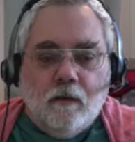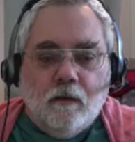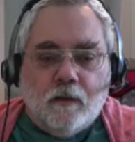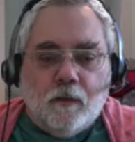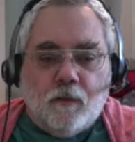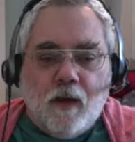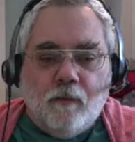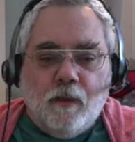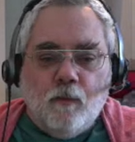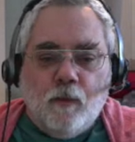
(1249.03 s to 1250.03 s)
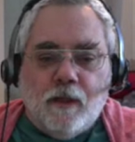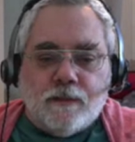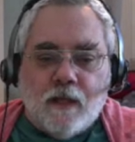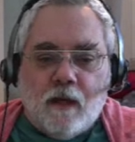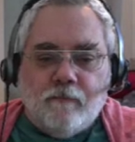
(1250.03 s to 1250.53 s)
The problem we are
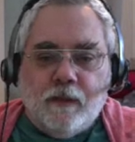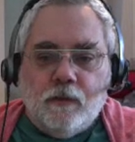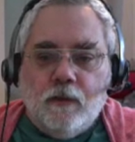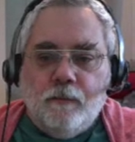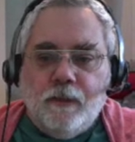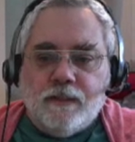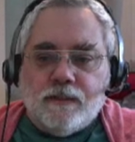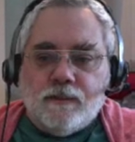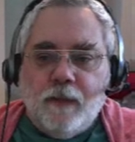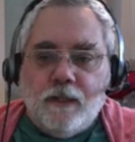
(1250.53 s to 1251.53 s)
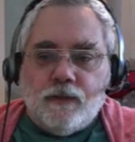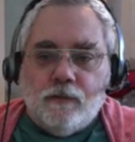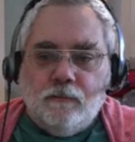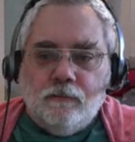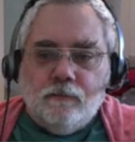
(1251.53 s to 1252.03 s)
solving could be
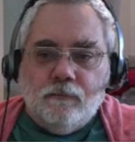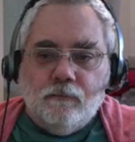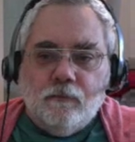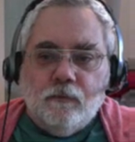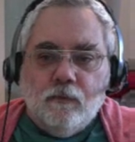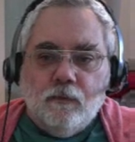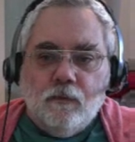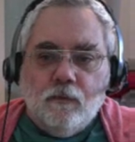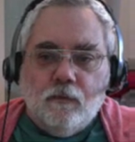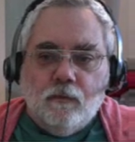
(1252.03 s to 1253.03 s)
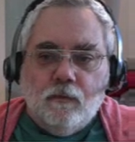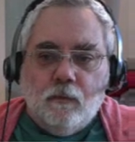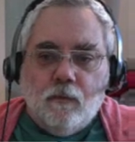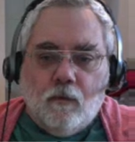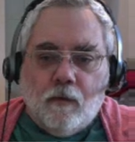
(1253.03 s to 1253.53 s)
spatial
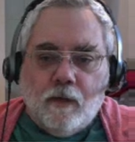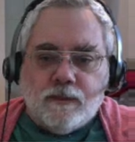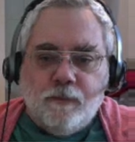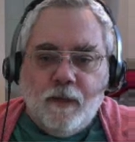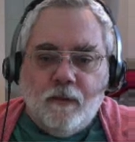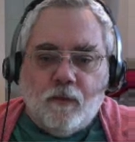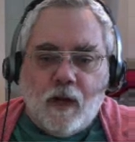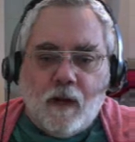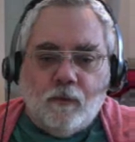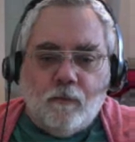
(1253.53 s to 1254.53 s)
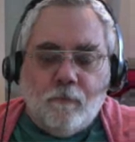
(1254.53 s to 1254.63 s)
or a spin problem.